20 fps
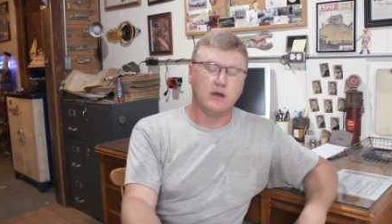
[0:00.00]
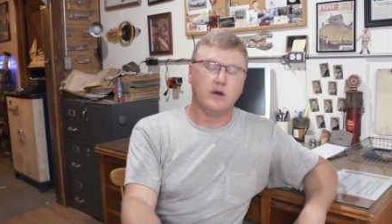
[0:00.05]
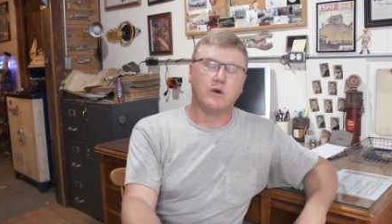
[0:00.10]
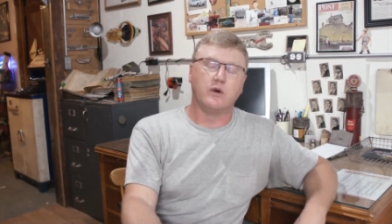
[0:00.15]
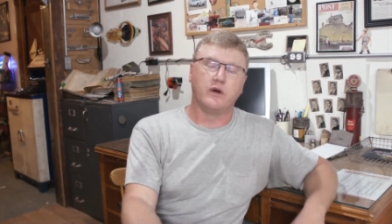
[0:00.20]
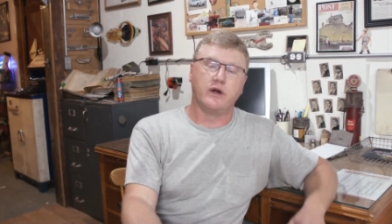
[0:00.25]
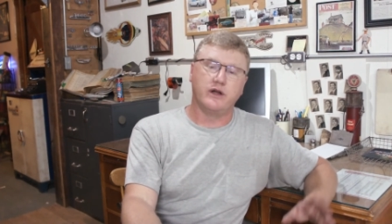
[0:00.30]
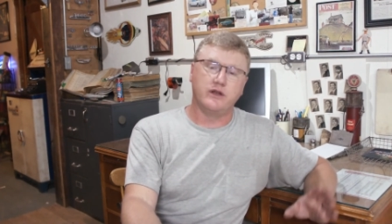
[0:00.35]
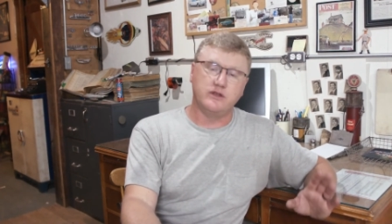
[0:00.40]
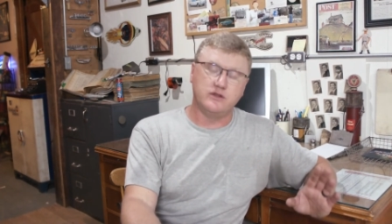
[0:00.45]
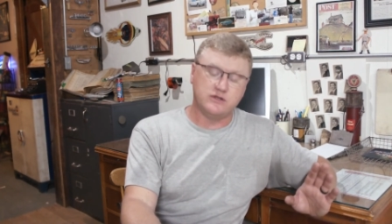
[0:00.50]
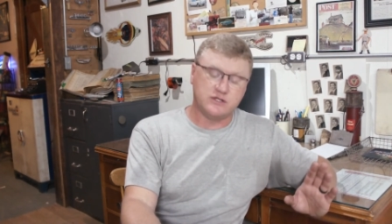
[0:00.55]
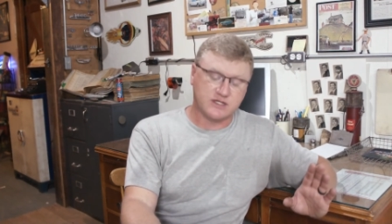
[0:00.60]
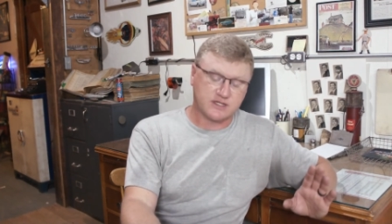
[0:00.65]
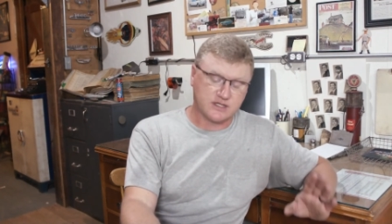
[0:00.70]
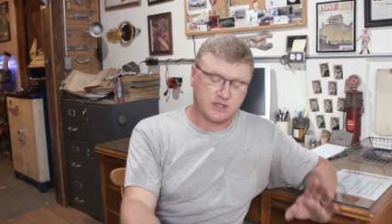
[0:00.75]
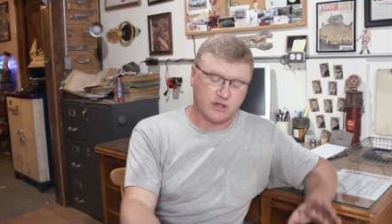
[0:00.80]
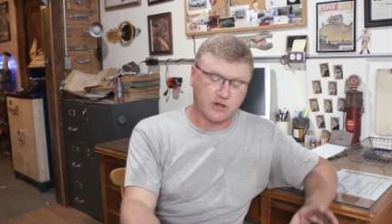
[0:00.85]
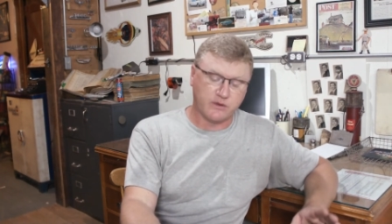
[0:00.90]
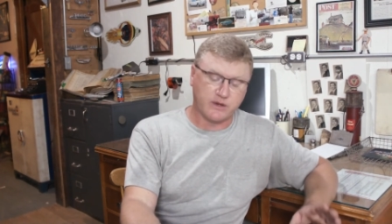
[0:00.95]
Or are you
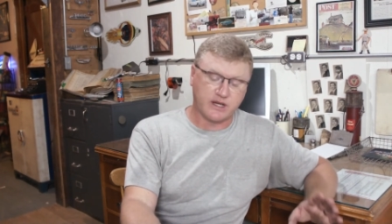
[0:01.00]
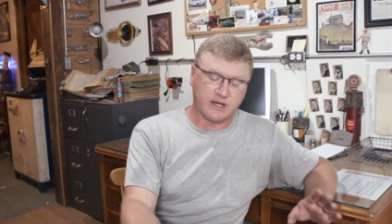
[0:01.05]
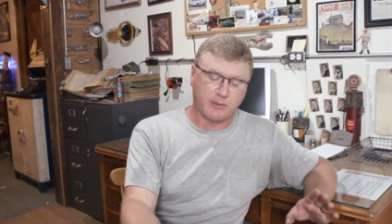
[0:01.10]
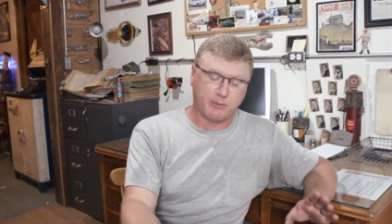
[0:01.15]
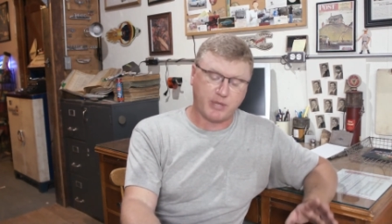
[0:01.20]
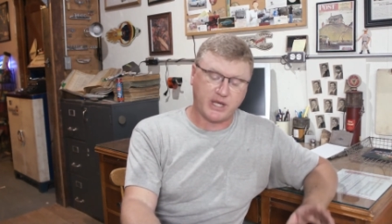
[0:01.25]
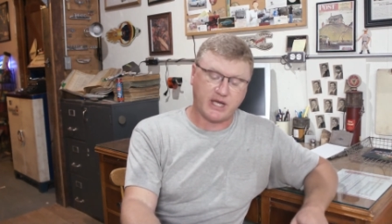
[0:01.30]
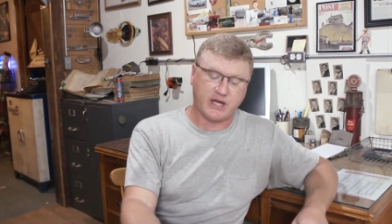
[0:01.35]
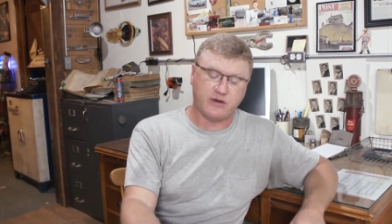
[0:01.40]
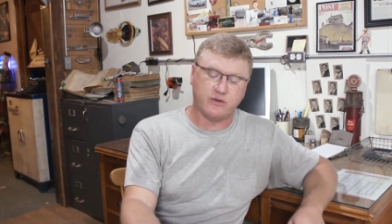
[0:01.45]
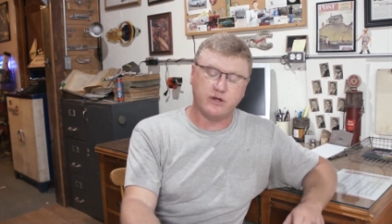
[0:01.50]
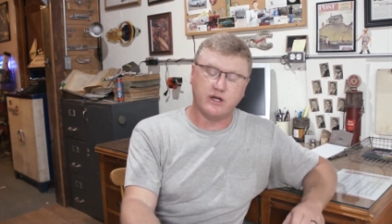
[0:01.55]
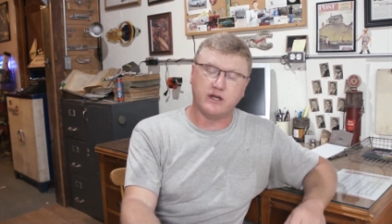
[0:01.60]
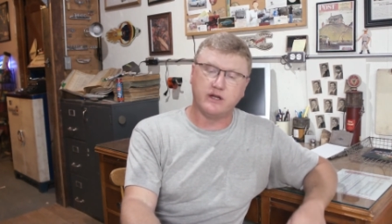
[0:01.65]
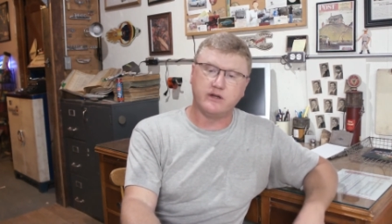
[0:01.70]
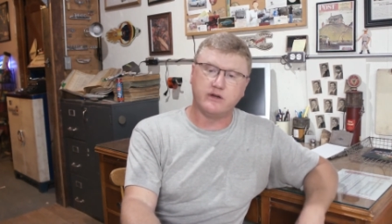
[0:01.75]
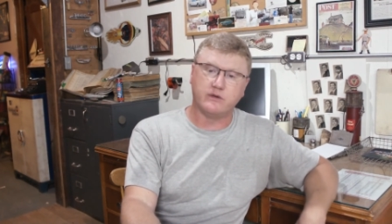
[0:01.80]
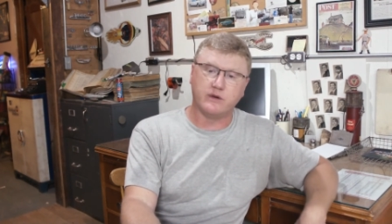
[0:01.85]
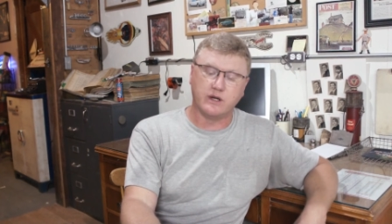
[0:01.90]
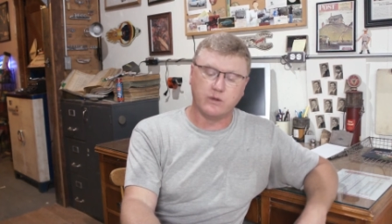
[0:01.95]
just going to pout
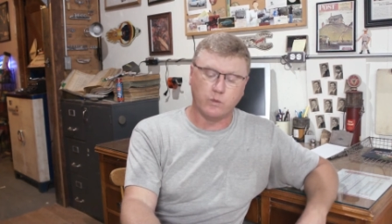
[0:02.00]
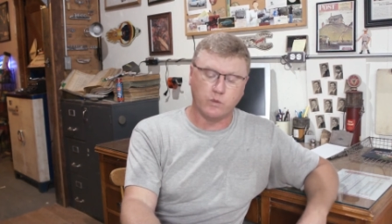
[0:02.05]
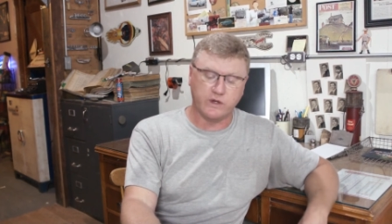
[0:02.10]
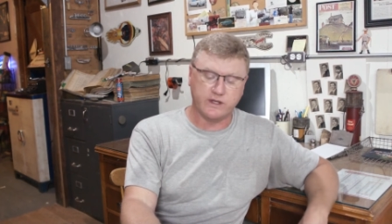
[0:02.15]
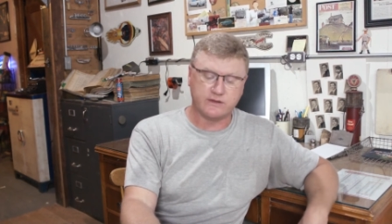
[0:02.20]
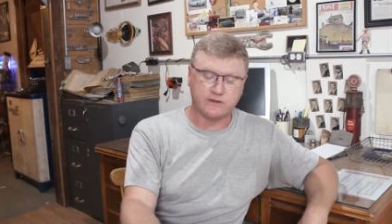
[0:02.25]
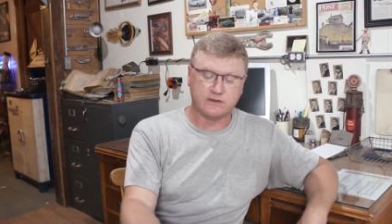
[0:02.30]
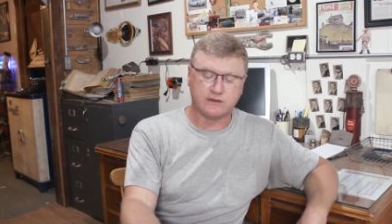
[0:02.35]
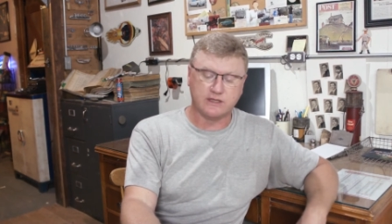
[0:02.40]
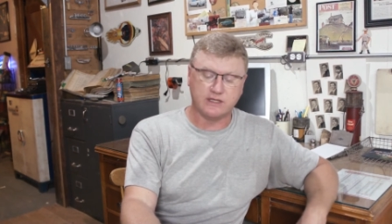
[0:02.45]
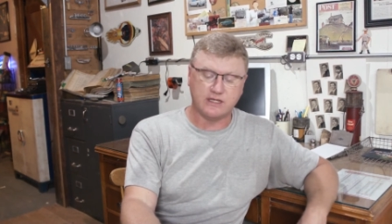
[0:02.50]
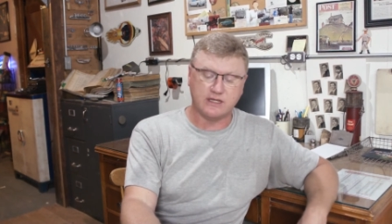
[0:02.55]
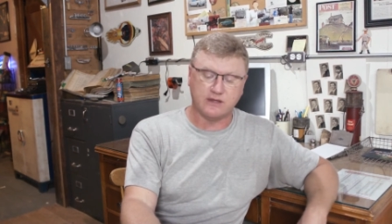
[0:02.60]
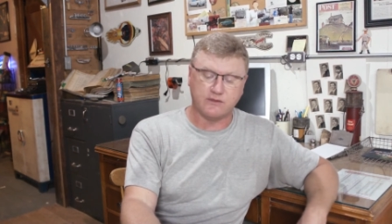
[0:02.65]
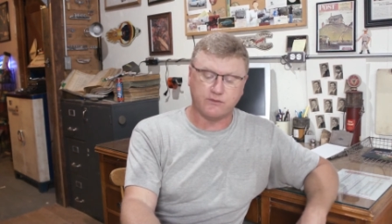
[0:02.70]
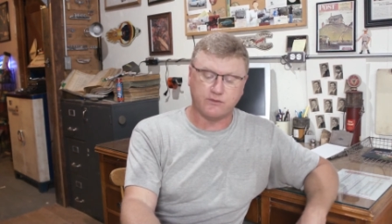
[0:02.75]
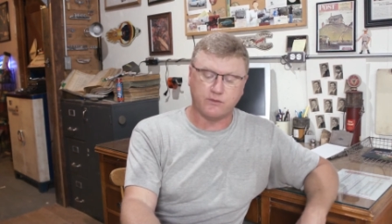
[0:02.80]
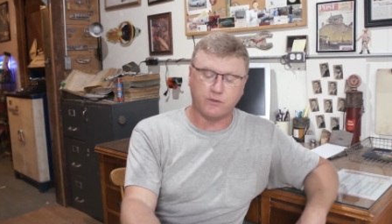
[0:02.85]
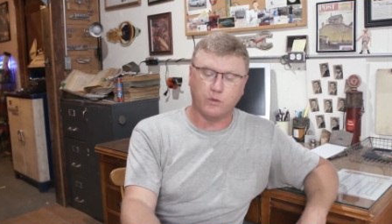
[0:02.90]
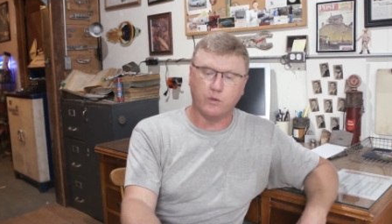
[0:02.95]
under a withered
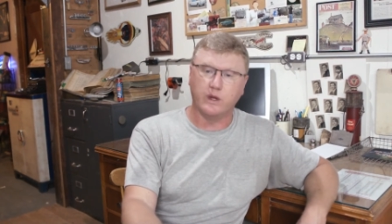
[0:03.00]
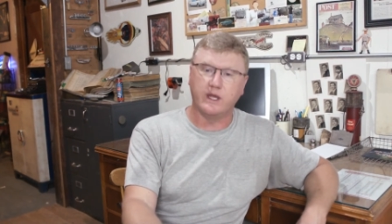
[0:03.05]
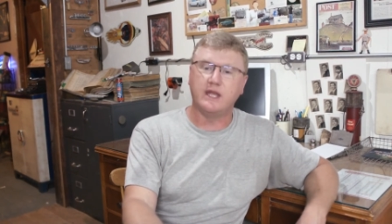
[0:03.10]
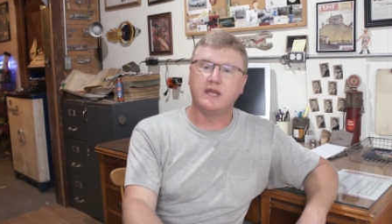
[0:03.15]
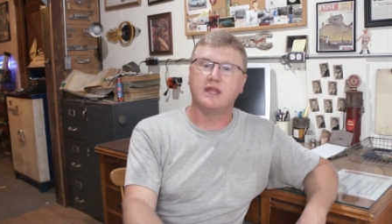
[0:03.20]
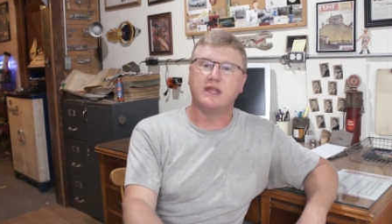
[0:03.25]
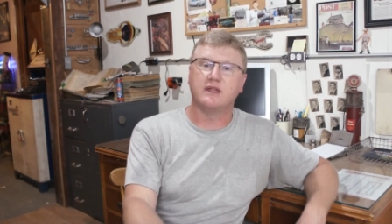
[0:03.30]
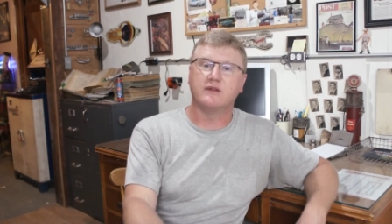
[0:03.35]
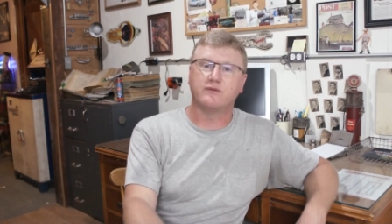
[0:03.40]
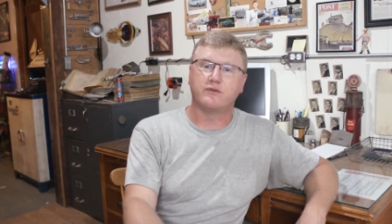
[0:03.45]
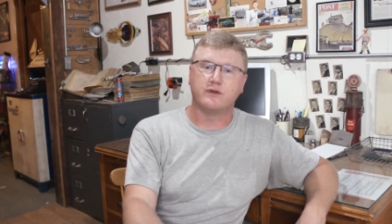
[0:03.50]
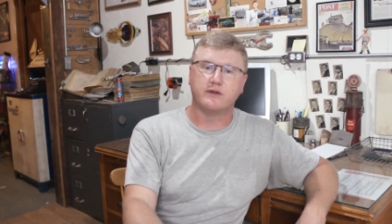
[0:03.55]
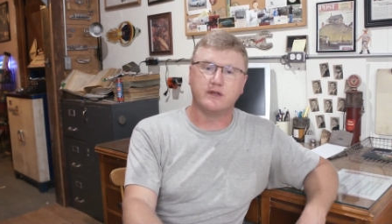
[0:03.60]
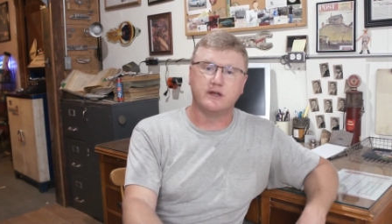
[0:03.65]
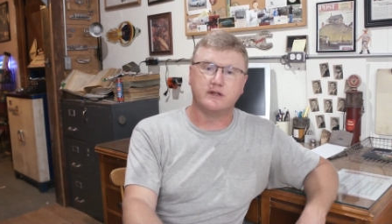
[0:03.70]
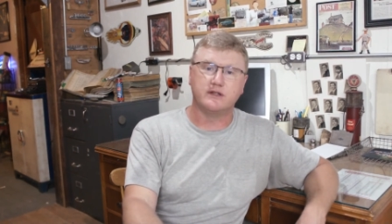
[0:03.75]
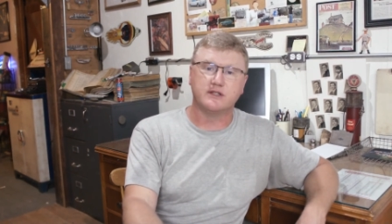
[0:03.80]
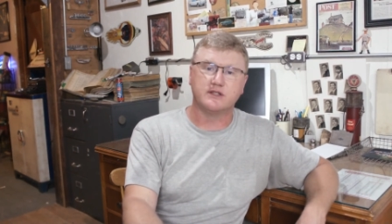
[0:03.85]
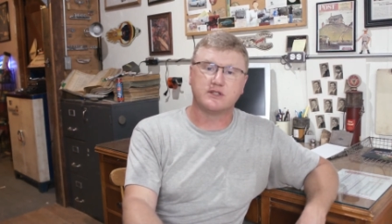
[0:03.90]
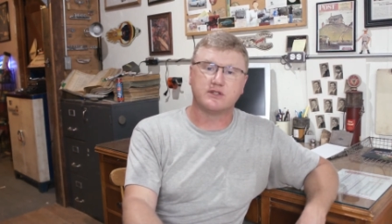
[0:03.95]
leaf waiting for
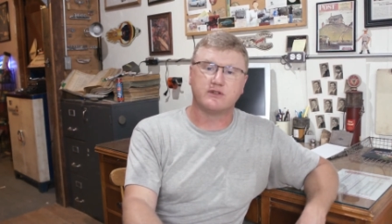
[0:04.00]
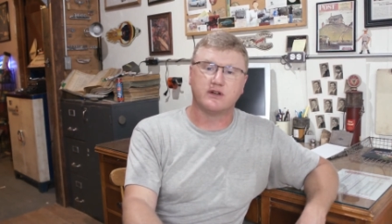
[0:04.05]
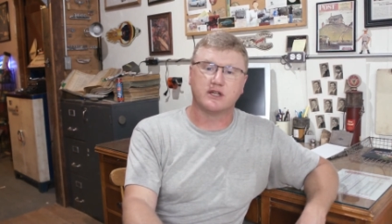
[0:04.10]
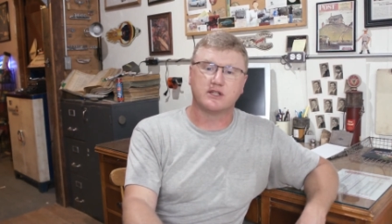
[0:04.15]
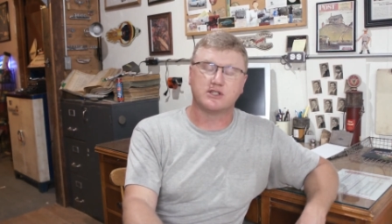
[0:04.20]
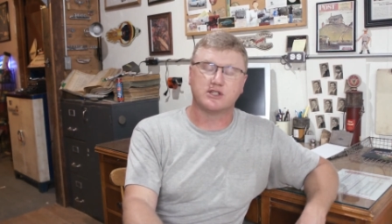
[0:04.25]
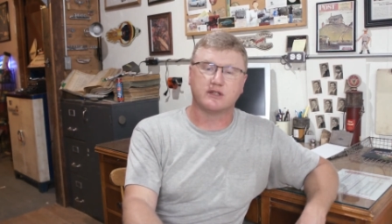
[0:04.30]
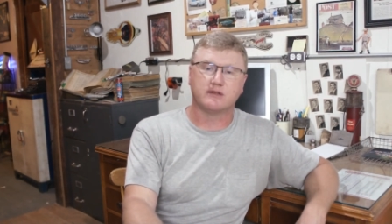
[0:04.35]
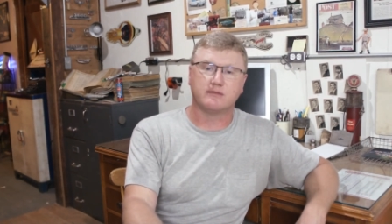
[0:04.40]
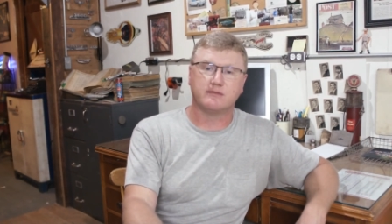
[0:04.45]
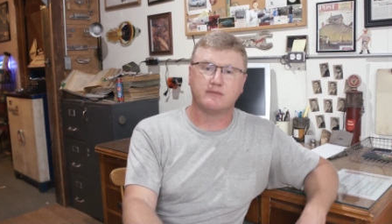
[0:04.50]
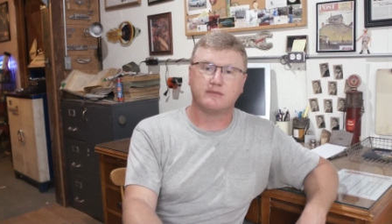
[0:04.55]
their destruction?